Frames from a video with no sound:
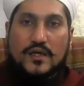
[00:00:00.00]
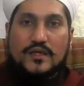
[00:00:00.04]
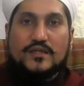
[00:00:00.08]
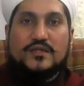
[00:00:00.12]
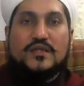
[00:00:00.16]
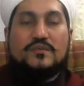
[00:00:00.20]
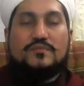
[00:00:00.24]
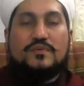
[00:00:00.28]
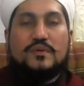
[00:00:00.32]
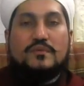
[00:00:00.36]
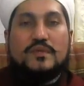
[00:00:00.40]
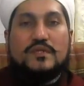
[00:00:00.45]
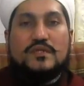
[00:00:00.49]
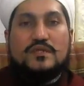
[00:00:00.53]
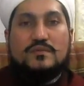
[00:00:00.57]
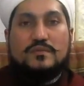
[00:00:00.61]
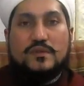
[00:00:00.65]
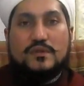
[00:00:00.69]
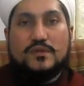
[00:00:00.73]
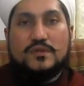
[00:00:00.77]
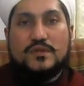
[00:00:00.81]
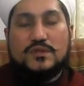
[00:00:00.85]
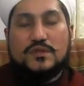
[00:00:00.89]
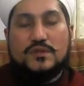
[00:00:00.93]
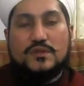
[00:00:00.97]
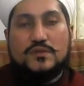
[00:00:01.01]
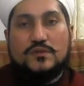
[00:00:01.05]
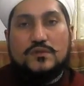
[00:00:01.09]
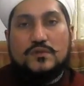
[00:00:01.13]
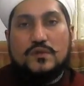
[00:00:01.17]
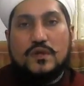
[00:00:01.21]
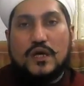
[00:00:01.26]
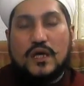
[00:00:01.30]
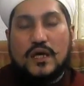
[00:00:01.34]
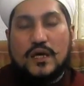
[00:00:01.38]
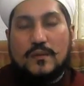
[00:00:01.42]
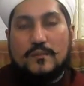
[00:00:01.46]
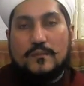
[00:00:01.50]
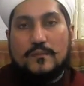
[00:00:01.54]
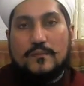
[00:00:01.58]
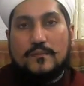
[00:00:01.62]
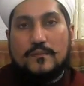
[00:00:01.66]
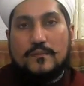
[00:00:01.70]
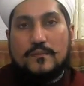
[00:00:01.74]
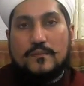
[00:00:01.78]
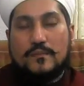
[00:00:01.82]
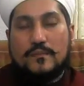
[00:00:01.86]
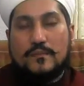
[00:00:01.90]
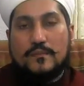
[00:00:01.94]
Is it permissible to
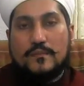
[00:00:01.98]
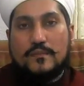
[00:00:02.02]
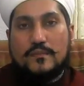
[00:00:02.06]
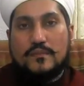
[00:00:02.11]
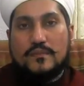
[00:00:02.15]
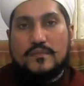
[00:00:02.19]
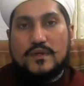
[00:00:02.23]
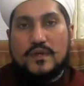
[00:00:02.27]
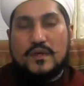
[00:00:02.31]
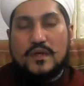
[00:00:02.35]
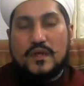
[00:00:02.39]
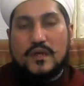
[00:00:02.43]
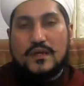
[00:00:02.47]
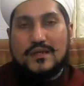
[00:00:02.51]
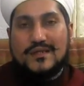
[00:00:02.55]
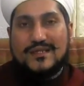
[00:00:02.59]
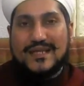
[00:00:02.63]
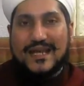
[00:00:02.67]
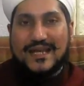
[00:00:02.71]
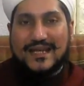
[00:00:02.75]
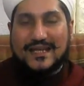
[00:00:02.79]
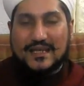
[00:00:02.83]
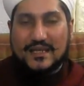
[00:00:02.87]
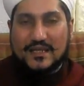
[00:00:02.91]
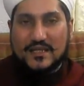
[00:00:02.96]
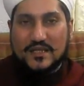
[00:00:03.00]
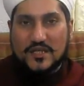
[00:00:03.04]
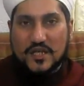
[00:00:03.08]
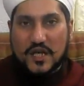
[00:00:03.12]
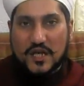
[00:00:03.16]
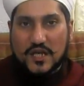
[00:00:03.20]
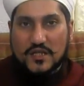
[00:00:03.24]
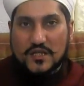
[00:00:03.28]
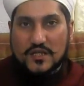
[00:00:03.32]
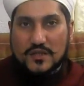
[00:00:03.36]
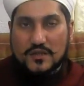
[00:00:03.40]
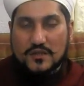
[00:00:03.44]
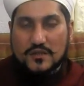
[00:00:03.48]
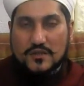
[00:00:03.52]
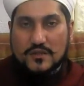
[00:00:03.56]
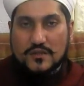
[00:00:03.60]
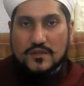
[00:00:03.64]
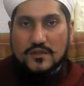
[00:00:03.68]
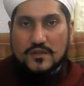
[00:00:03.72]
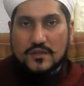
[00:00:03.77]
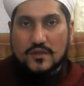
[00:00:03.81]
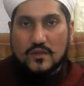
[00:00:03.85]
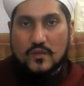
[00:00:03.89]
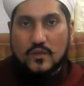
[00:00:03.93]
um, take
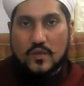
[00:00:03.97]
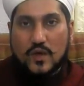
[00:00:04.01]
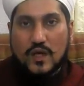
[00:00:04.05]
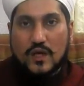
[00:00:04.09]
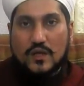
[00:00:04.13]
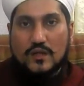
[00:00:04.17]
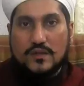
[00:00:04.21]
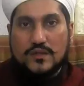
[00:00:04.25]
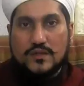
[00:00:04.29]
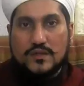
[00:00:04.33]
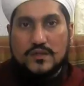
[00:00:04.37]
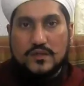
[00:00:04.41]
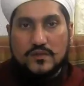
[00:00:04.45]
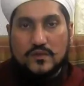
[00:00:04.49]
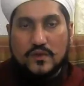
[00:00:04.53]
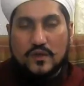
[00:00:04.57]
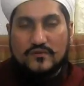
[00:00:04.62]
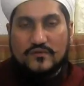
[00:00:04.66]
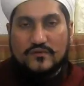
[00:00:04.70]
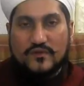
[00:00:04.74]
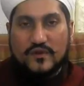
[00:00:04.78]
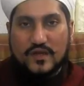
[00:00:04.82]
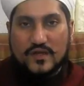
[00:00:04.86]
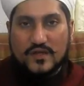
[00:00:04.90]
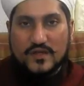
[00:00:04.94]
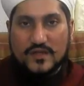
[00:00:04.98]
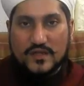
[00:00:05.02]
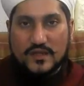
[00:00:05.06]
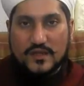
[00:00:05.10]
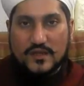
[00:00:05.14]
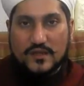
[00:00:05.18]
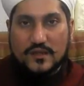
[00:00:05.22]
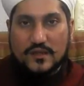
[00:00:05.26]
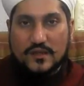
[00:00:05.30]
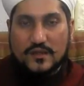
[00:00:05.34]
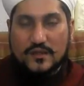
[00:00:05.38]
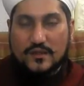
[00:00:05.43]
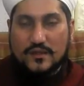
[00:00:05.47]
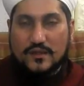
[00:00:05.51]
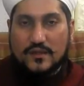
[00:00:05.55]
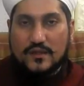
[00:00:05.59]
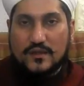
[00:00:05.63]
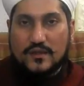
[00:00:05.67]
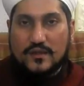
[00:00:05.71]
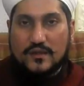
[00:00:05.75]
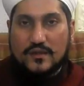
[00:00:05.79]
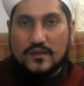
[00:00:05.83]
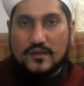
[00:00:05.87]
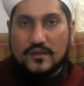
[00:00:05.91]
injections whilst you are fasting?
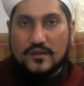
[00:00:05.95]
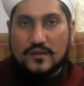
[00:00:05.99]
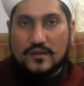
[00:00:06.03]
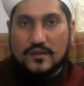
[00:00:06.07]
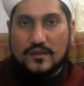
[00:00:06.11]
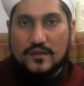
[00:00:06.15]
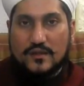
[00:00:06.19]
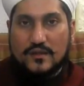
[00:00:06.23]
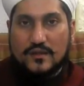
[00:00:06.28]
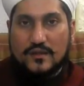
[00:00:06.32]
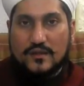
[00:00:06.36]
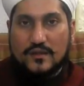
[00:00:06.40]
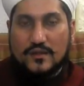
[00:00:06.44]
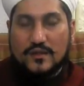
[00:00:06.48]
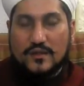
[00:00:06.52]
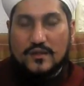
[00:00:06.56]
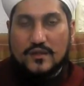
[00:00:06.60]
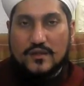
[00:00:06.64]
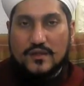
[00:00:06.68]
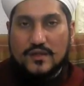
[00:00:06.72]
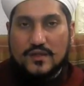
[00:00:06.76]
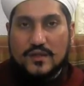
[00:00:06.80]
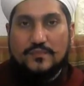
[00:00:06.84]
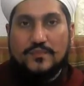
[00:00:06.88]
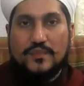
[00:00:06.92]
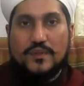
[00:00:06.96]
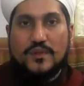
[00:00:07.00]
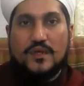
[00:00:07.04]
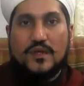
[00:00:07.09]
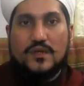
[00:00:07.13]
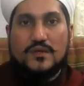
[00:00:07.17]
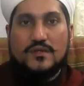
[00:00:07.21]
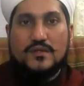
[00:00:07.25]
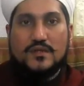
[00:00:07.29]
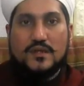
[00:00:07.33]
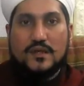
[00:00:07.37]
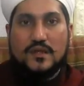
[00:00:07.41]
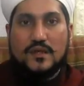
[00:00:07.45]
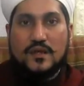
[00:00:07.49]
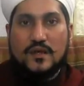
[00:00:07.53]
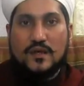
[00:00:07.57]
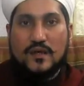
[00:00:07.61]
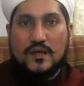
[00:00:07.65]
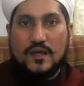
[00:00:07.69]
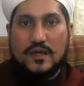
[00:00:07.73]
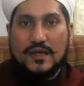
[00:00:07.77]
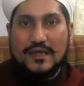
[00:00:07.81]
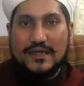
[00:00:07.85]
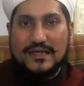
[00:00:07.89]
Simple answer,
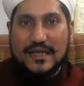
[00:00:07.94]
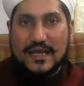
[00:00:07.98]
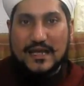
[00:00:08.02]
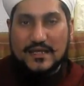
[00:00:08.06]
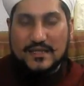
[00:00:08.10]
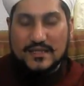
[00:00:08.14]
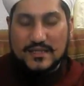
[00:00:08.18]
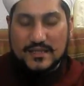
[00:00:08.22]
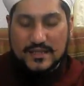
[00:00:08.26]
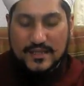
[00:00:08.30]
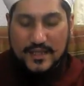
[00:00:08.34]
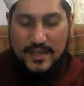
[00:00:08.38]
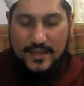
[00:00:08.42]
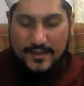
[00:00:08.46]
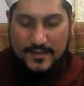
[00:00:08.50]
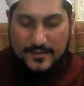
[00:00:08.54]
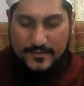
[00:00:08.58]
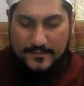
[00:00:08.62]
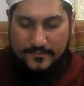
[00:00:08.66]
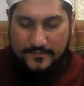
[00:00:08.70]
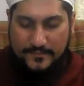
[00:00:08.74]
yes.